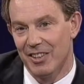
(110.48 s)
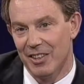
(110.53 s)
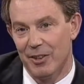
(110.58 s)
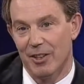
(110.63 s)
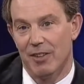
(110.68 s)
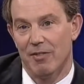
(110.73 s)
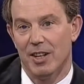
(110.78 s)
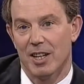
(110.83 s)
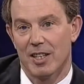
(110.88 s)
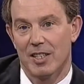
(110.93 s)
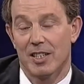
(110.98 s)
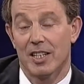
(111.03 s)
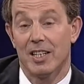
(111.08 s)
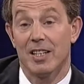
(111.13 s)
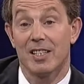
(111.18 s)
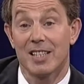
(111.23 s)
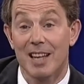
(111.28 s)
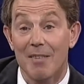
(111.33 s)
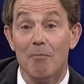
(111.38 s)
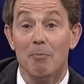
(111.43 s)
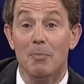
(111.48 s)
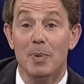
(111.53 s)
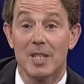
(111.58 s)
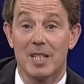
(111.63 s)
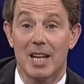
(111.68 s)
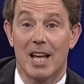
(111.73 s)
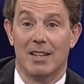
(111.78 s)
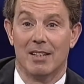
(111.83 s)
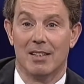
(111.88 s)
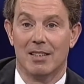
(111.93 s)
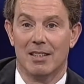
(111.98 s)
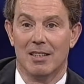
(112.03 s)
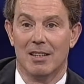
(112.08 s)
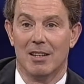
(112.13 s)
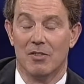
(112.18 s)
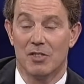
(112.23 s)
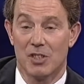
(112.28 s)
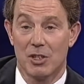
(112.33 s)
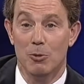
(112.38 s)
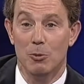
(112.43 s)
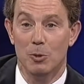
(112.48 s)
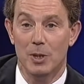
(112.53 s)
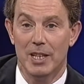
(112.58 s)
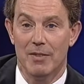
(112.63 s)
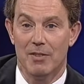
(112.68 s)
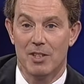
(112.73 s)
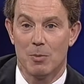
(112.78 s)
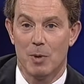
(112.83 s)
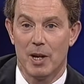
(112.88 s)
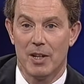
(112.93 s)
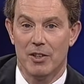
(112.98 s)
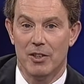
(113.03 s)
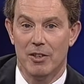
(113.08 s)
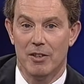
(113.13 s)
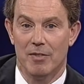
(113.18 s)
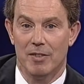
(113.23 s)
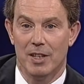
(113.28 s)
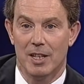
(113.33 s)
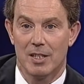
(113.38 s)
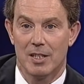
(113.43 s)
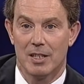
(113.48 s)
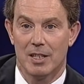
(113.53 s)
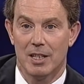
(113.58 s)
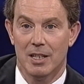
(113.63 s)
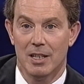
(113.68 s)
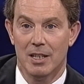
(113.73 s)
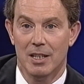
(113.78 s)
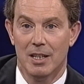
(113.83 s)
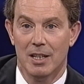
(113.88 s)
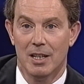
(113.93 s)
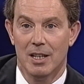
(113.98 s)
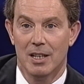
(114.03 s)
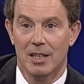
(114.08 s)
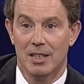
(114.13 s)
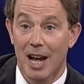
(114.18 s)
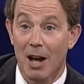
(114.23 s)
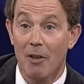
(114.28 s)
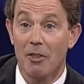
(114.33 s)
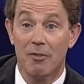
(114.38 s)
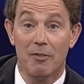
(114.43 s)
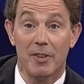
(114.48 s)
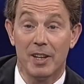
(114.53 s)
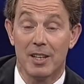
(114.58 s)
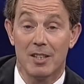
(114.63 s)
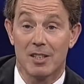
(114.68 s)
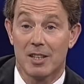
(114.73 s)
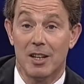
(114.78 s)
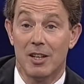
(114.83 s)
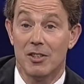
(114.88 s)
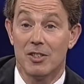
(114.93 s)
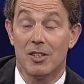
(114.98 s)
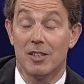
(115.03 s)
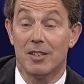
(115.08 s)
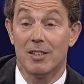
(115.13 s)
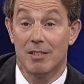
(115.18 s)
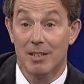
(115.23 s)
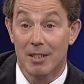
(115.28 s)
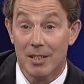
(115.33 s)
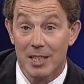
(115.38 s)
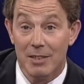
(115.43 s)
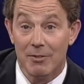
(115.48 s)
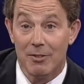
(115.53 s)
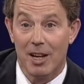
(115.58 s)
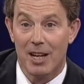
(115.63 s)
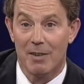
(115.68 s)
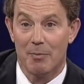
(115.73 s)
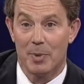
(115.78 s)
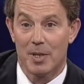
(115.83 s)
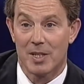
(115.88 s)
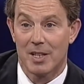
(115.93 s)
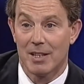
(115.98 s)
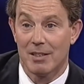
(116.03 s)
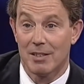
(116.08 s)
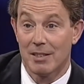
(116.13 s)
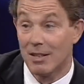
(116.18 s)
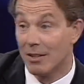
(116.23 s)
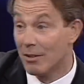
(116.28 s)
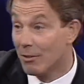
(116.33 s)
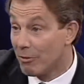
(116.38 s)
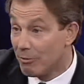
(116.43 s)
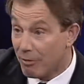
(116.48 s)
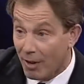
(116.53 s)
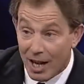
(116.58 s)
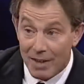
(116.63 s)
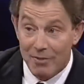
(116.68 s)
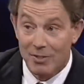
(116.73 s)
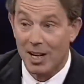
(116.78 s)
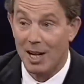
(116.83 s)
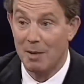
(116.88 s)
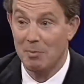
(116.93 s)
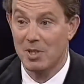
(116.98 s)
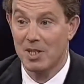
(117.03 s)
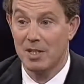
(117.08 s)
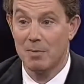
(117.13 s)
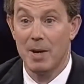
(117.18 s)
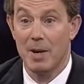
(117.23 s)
university, 7% of school leavers went to university. Now the figure's closer to 35%, so there are 5 times as